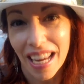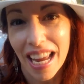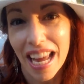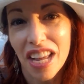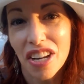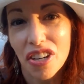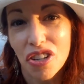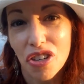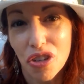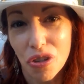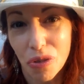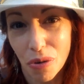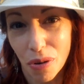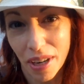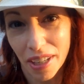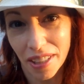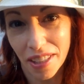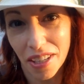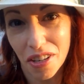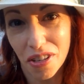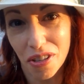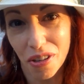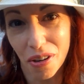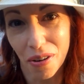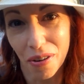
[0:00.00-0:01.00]
enjoy
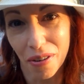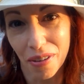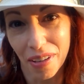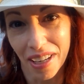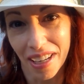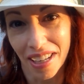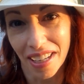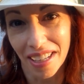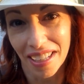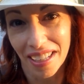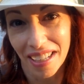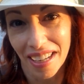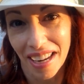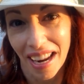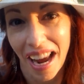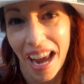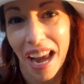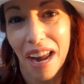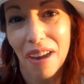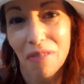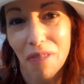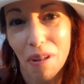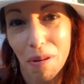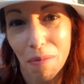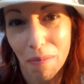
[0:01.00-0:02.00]
the journey
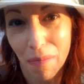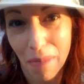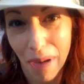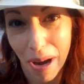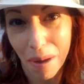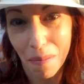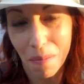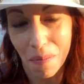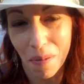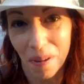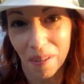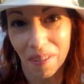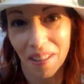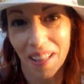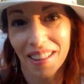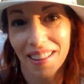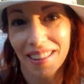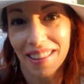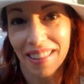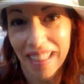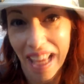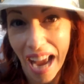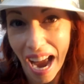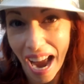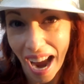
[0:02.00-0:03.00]
and remember that
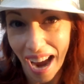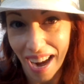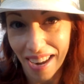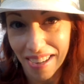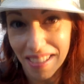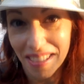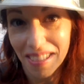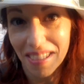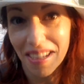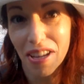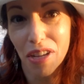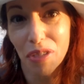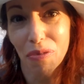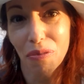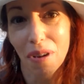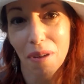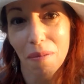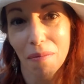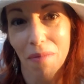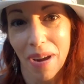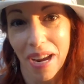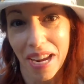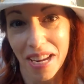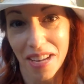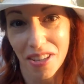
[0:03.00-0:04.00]
that is what
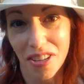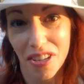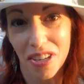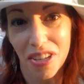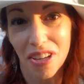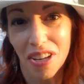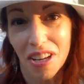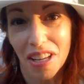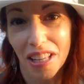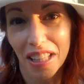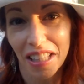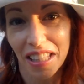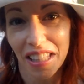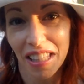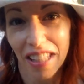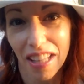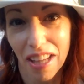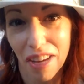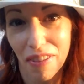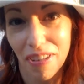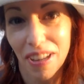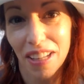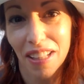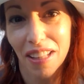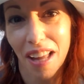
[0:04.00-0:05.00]
makes
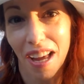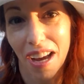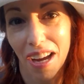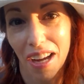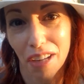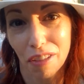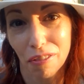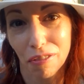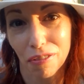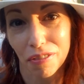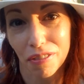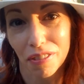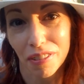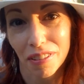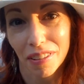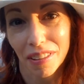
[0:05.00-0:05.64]
living life